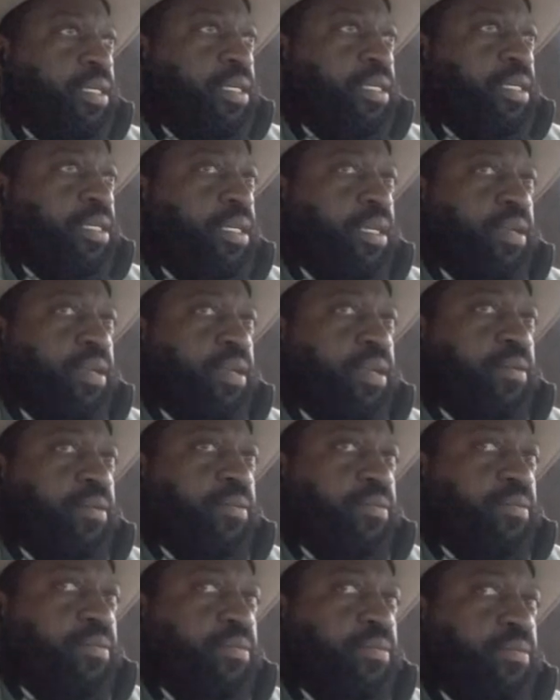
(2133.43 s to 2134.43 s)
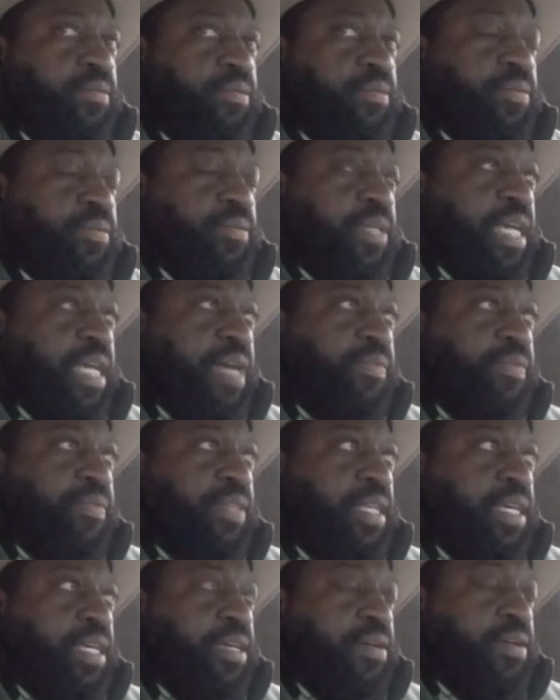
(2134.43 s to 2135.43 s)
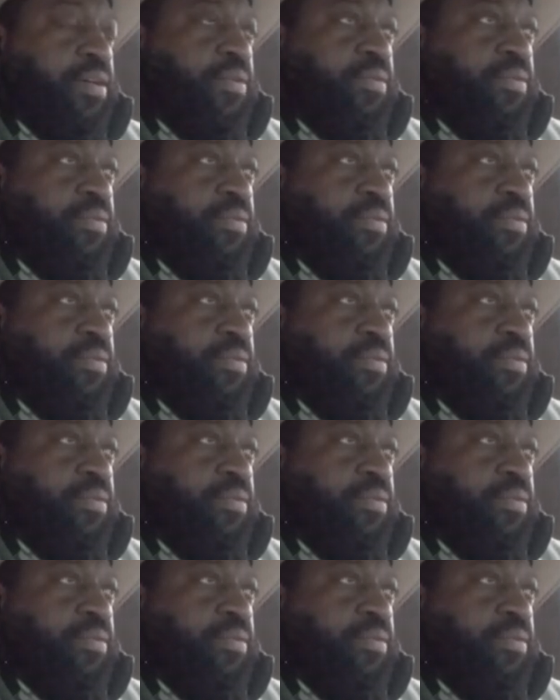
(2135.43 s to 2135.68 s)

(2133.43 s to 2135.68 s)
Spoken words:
You know, we have to let go.